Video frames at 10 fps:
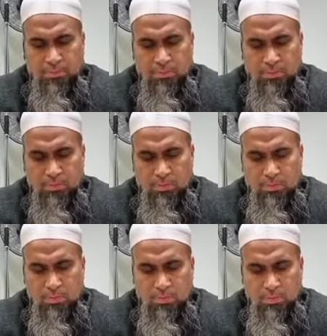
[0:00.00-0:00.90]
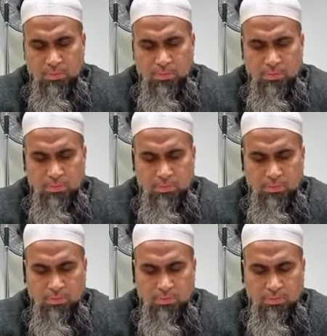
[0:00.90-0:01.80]

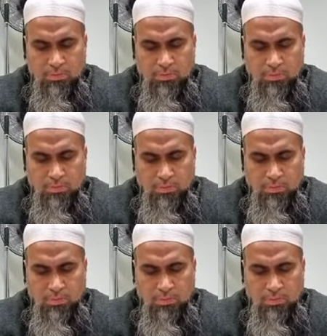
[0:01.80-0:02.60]
Nobody speaks.